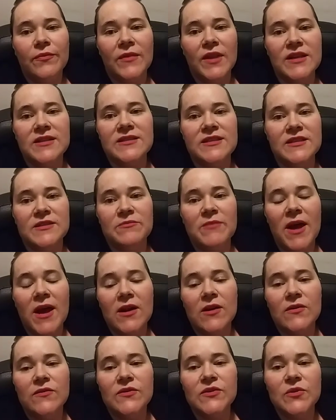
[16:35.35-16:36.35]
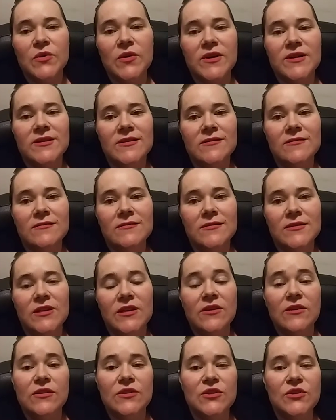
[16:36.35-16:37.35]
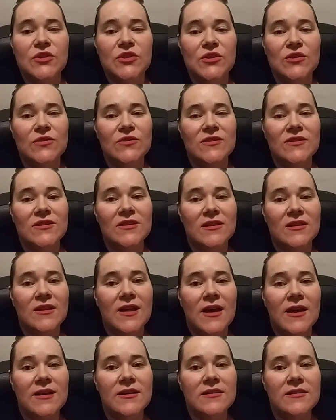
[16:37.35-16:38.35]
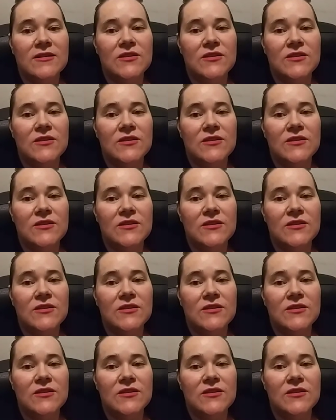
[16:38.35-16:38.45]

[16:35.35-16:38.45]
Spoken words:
It's just a matter of choice. You either choose to let